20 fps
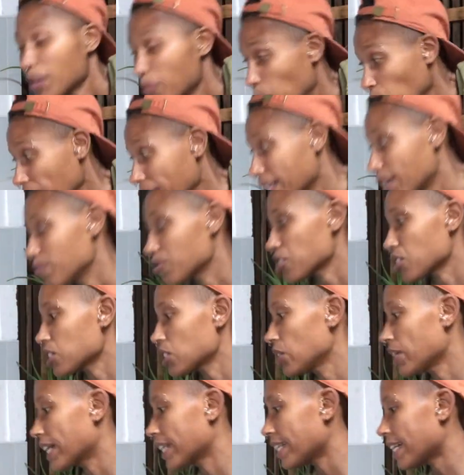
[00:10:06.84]
point, I'm just
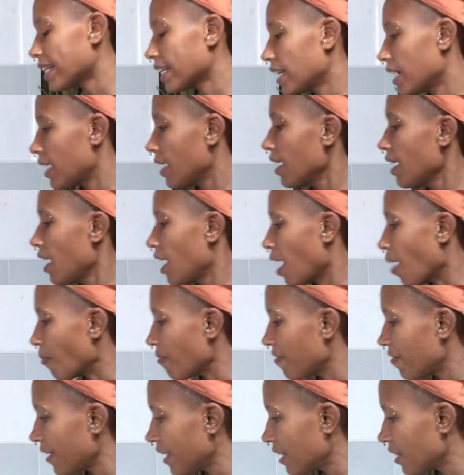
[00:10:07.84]
looking at it. I'm
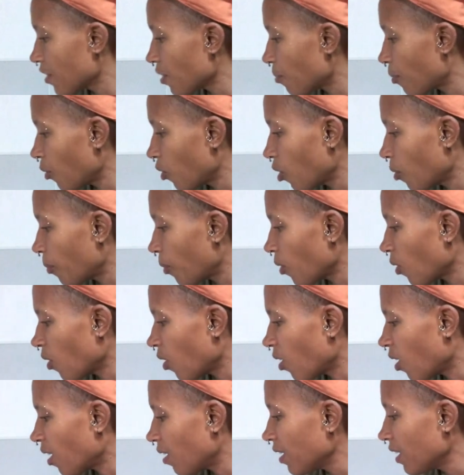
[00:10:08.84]
feeling the
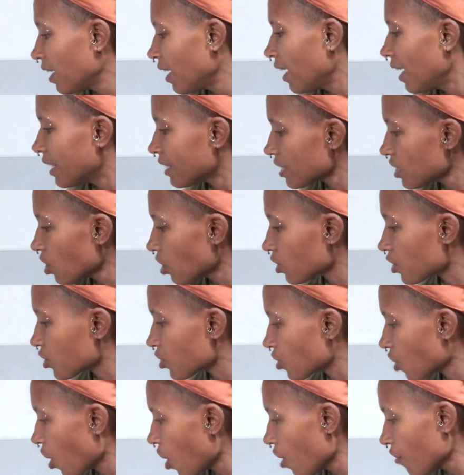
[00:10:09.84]
pawpaw. It's not
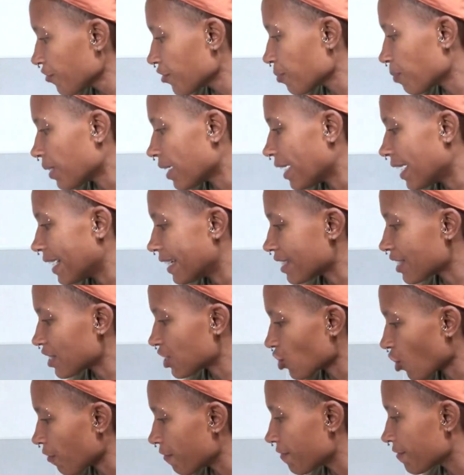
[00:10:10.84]
soft, but it's
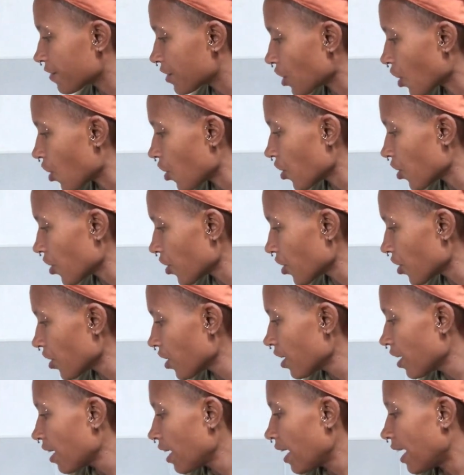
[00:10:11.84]
softer.
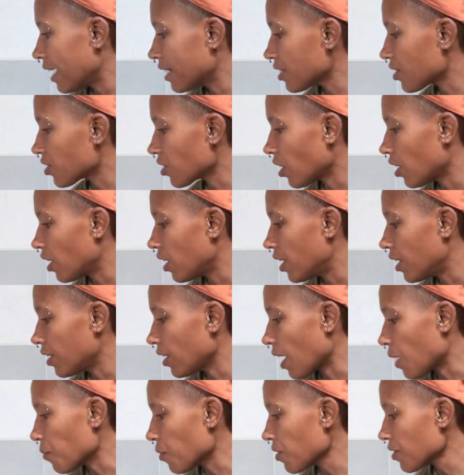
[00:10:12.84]
And so
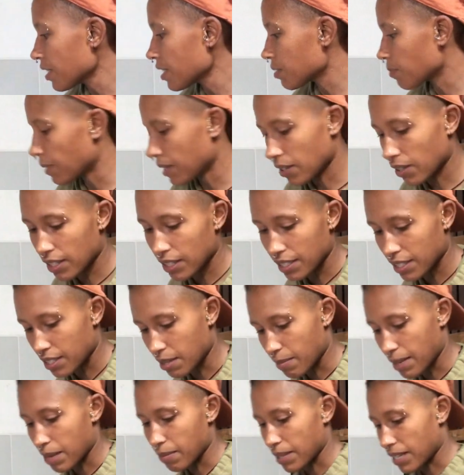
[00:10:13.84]
I want this banana to
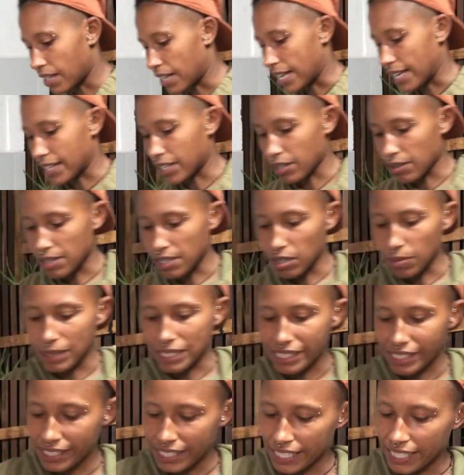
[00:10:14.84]
maybe like go a little bit
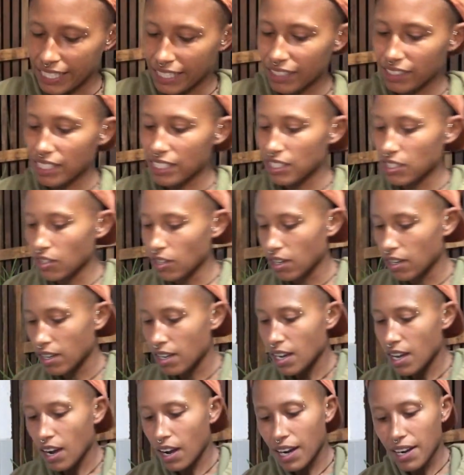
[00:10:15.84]
sticky, because it's not,
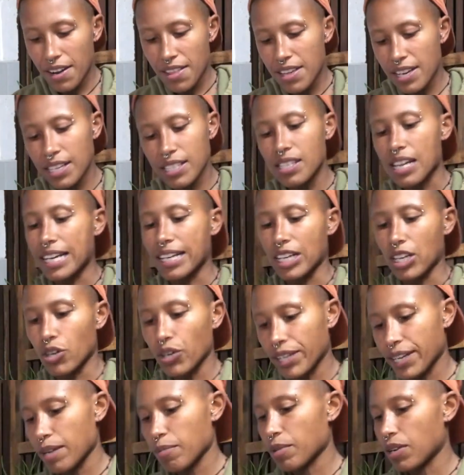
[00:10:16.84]
I don't think it's like a
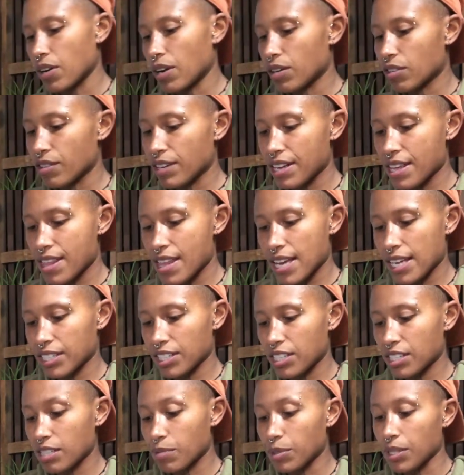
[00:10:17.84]
cooking banana or anything. It's
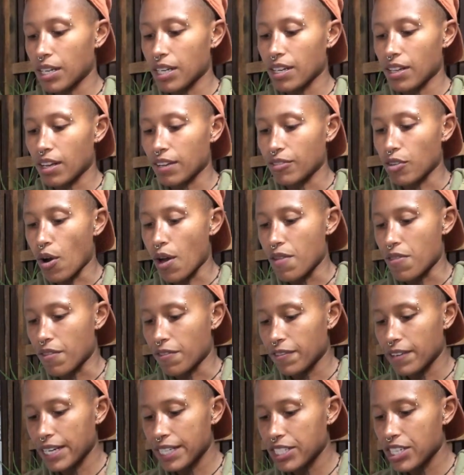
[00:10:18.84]
just a banana that I've got in the
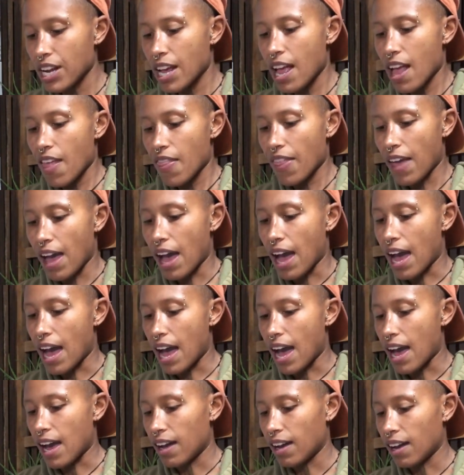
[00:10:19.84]
fridge
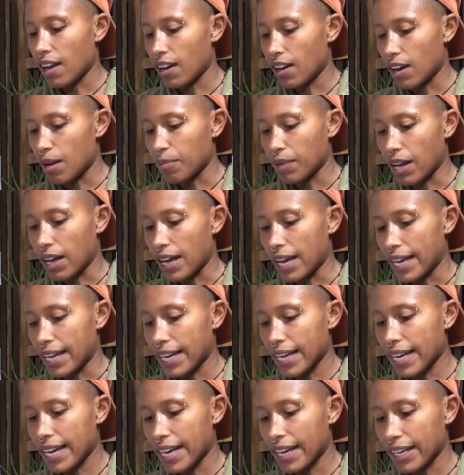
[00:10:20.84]
that I'm like,
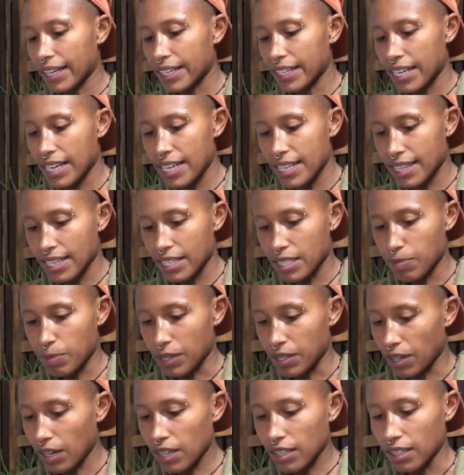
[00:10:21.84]
okay, I could eat this
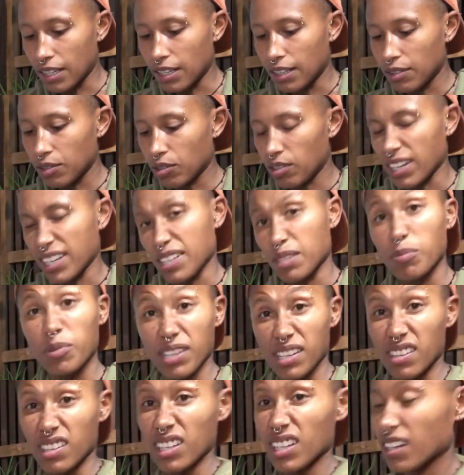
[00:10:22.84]
banana, or I could put
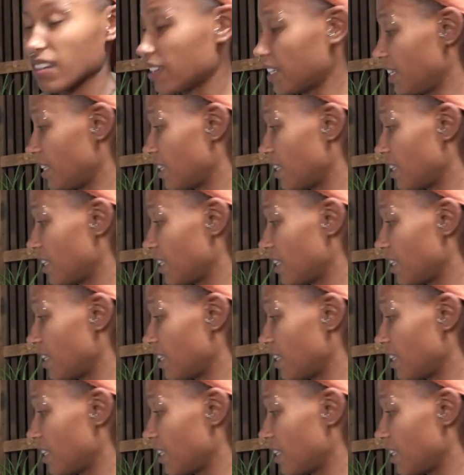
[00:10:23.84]
it in the curry,